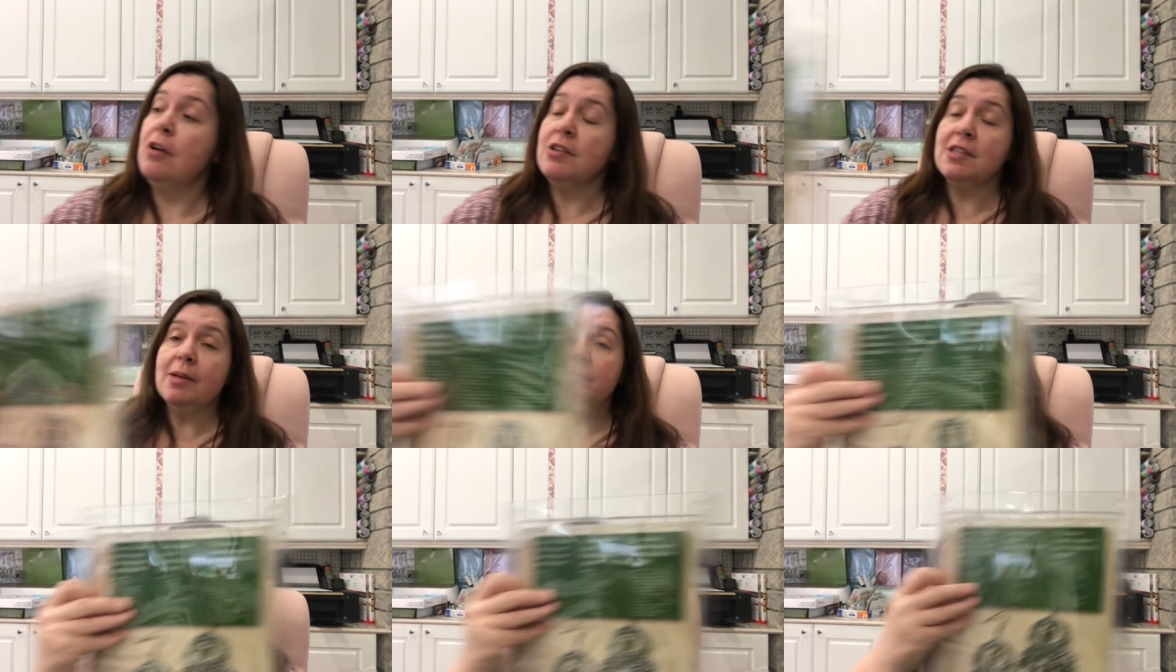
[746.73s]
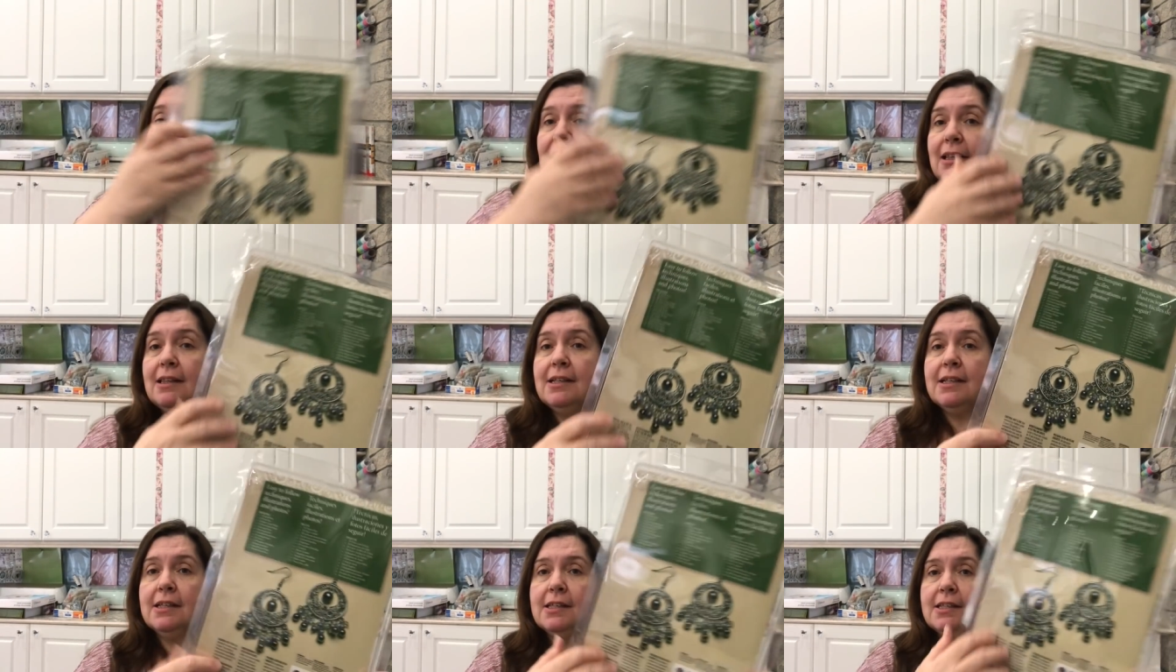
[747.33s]
something like
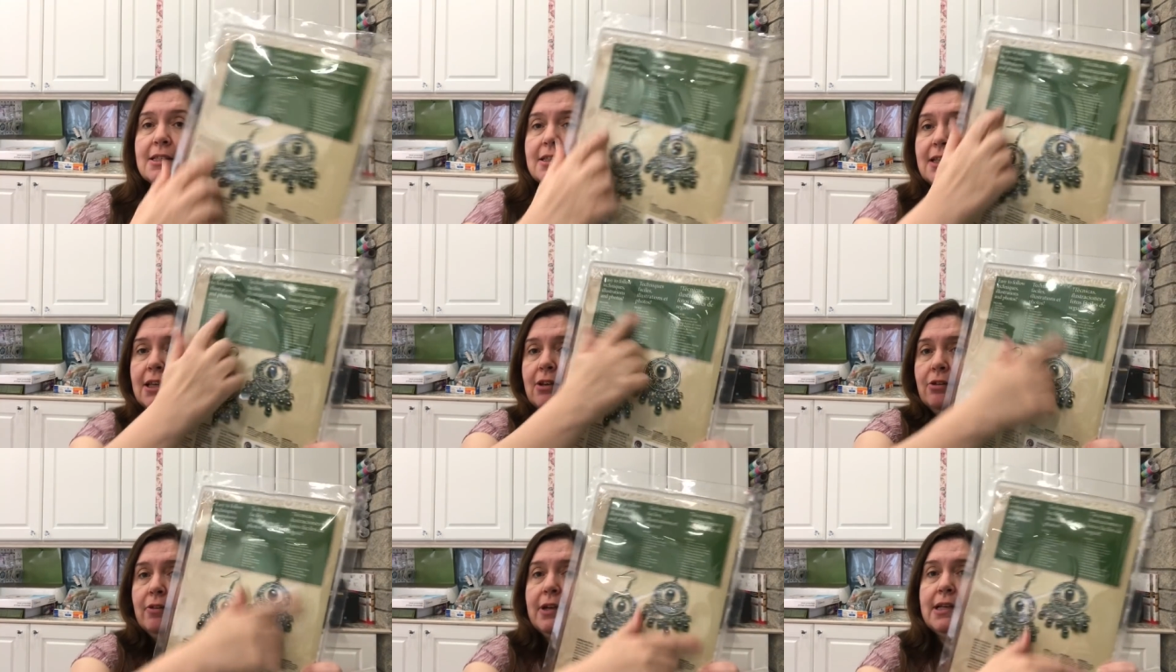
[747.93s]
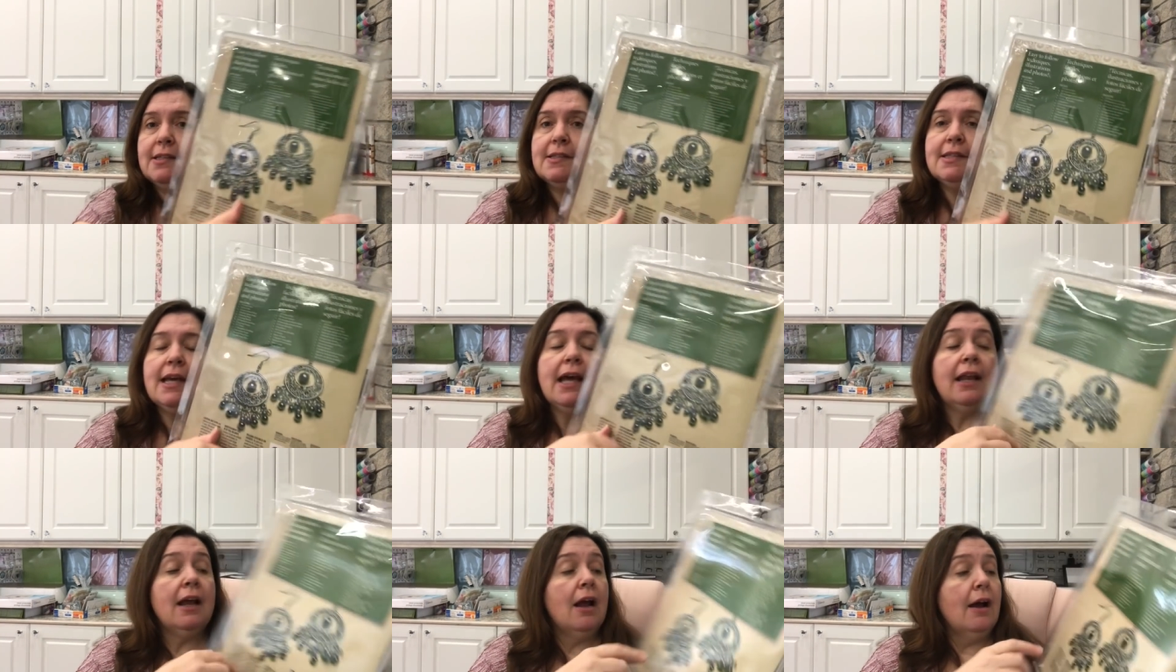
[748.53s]
this the earring
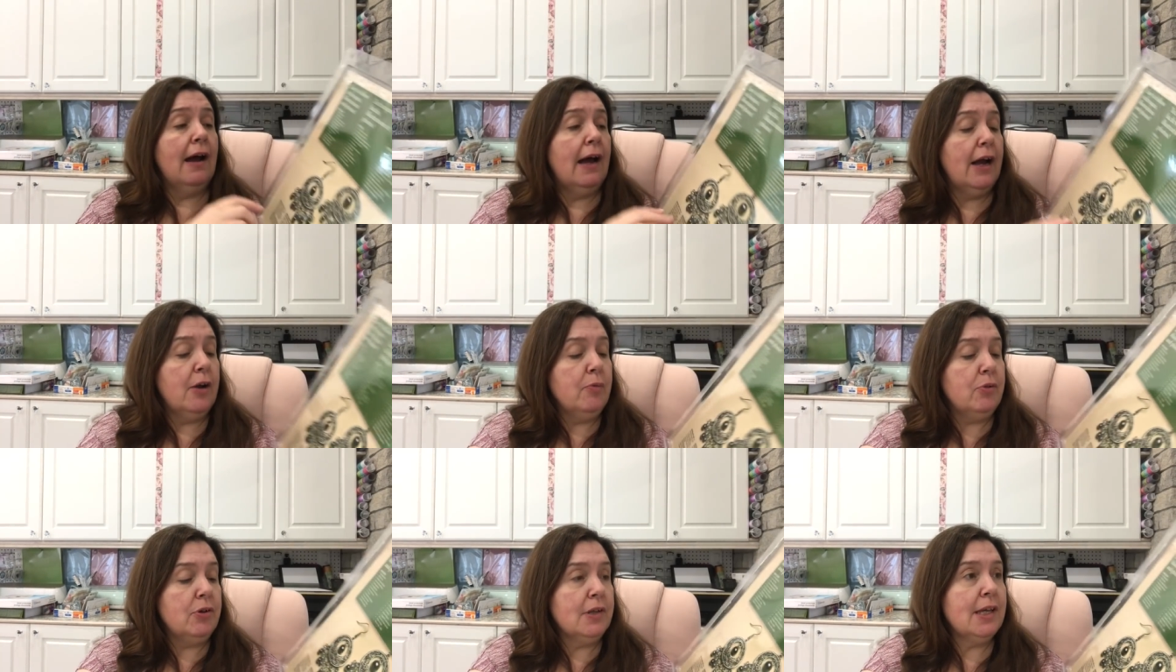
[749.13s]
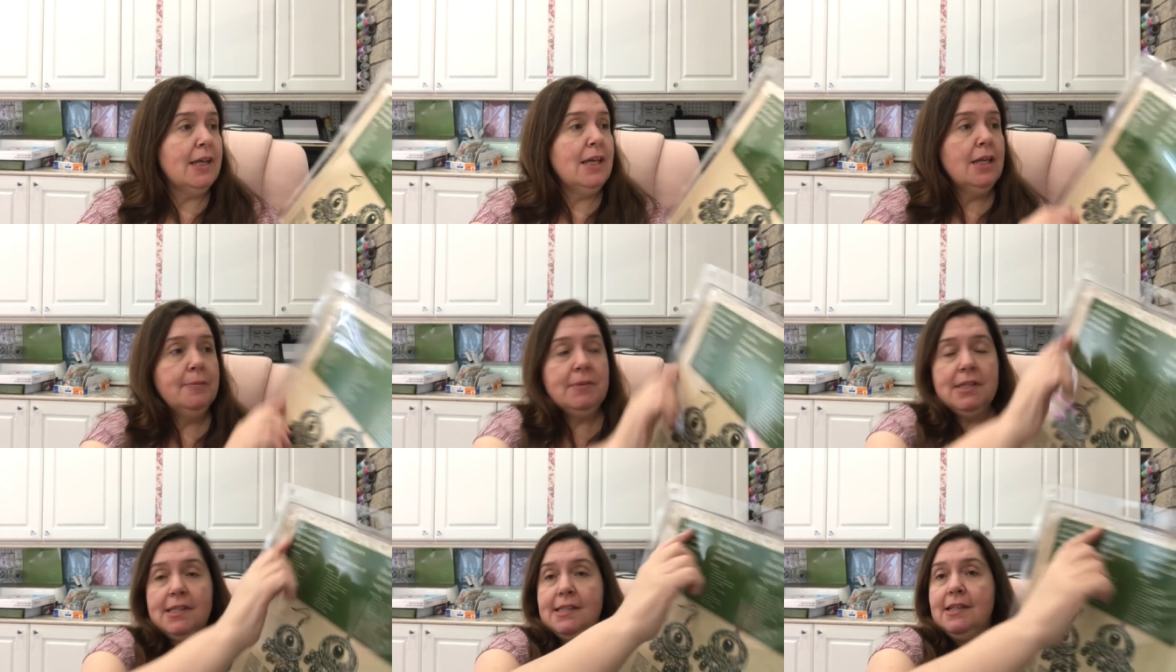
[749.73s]
set I will
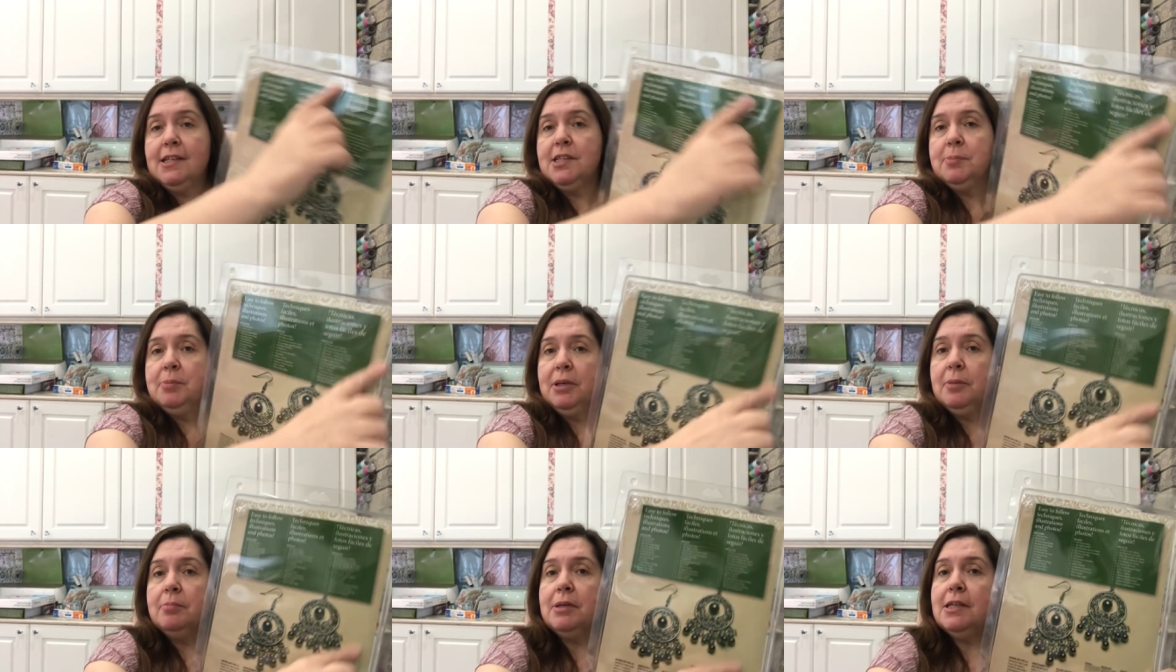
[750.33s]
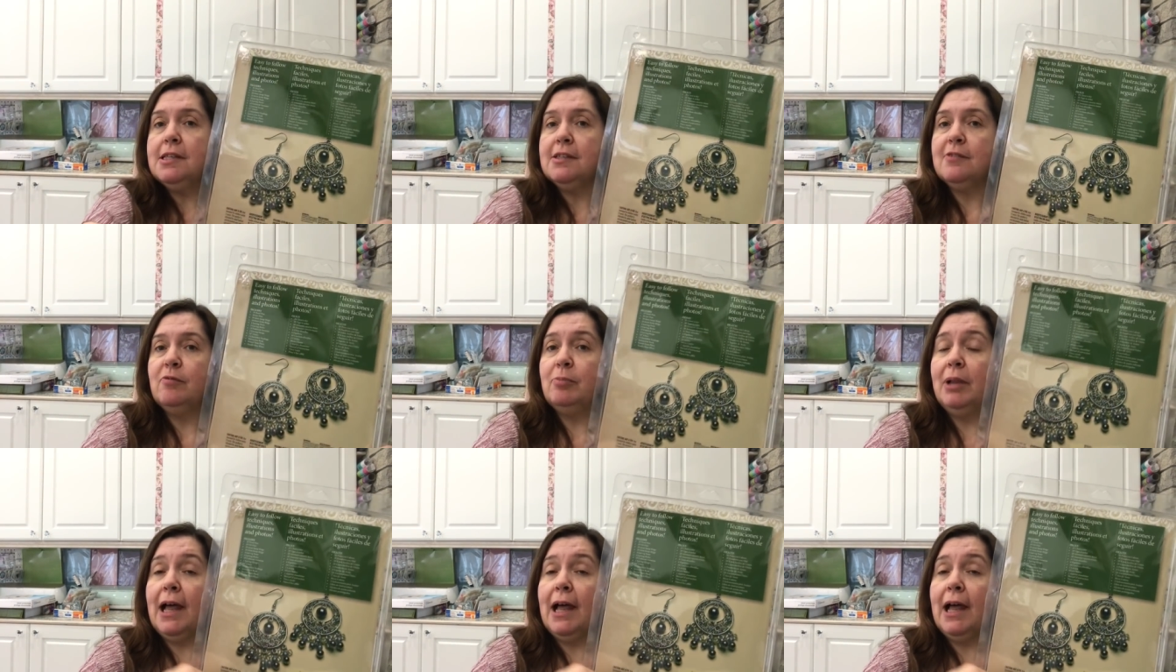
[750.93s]
keep this nice big piece of